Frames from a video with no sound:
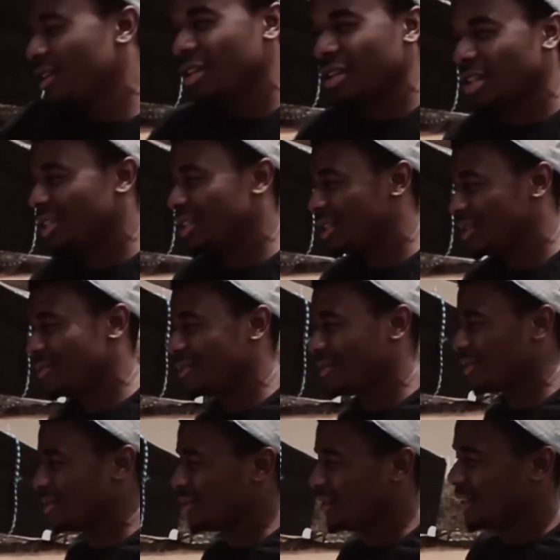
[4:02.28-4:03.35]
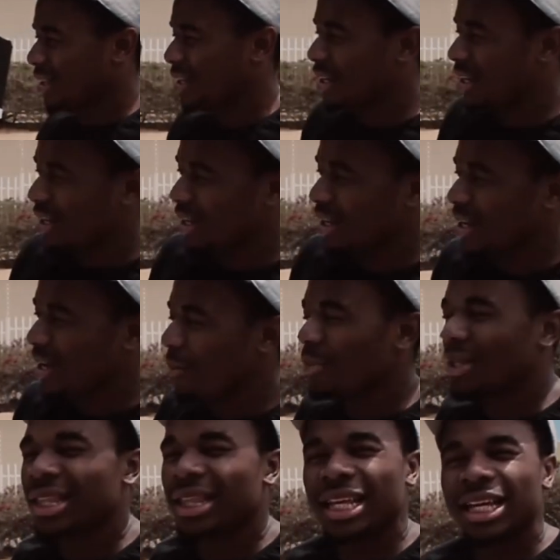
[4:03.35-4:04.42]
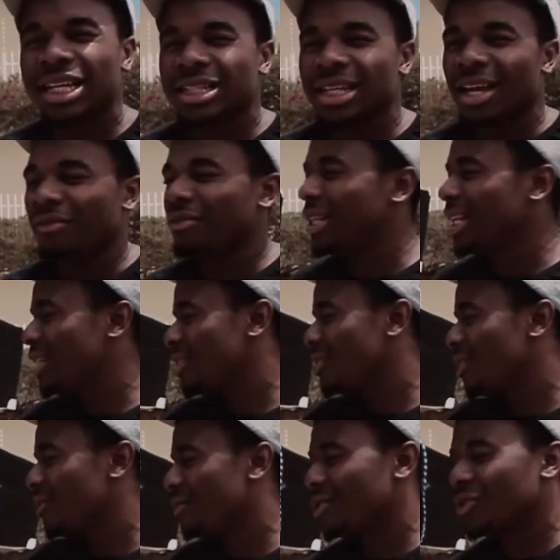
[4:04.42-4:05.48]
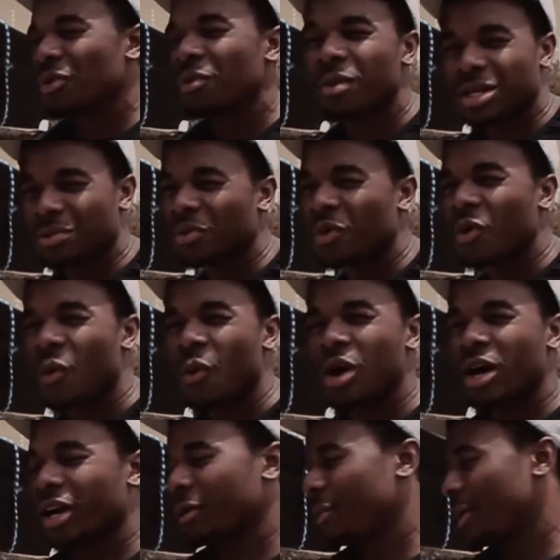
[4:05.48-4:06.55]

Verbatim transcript: Cause, but the thing is, if you take this off, it's so much more work,